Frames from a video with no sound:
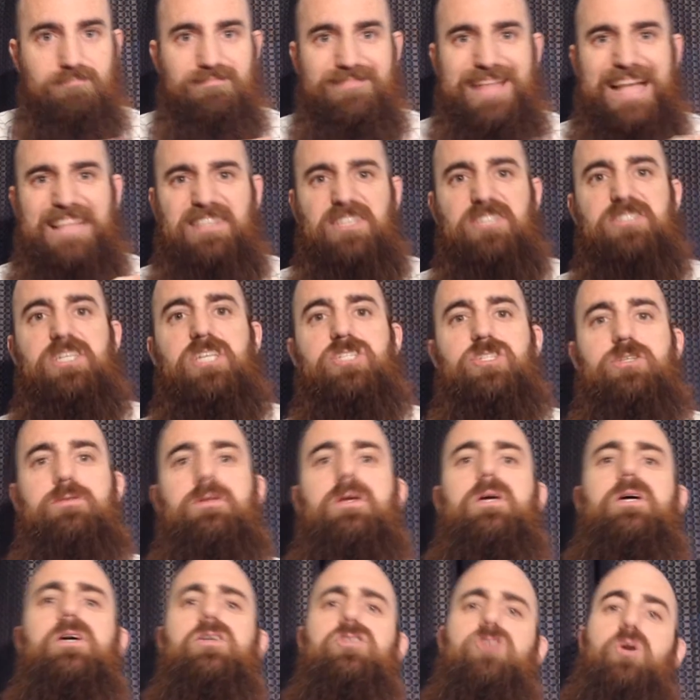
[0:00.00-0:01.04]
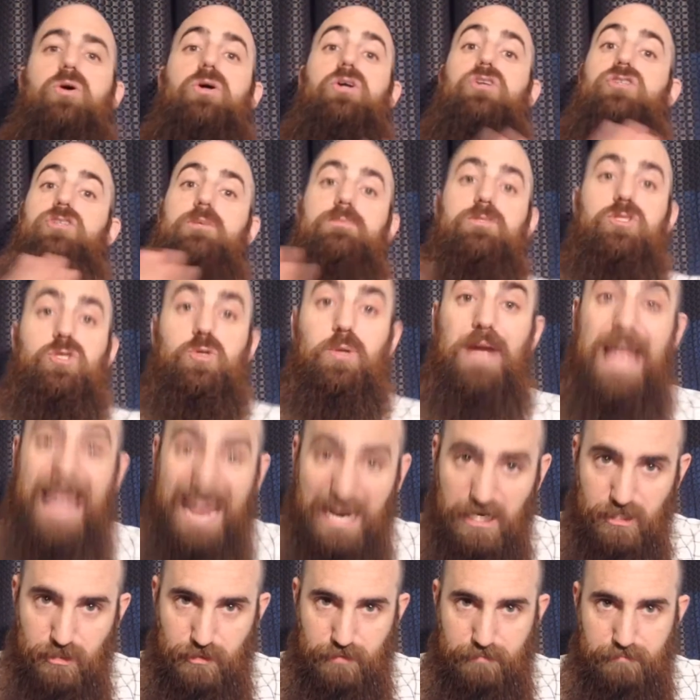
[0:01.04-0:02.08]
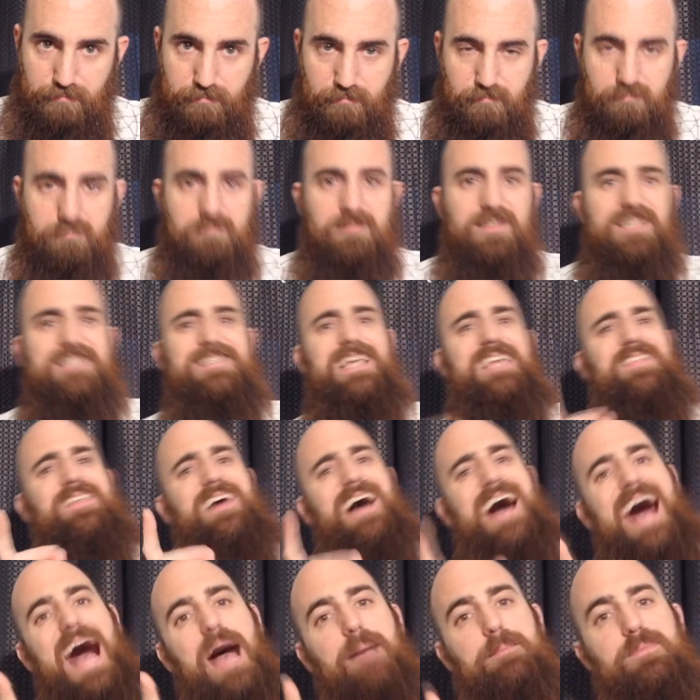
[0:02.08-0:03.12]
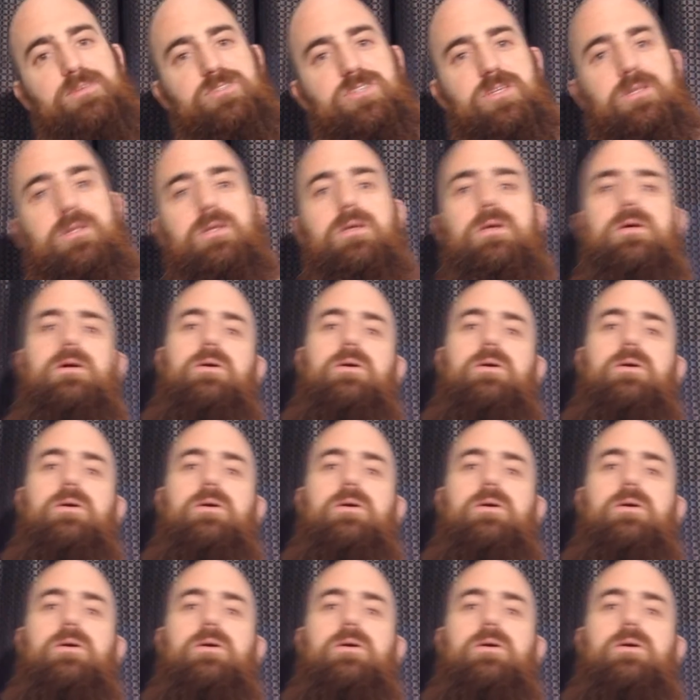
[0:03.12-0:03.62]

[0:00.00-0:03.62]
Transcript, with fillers: That's addition. So subtraction is like the opposite.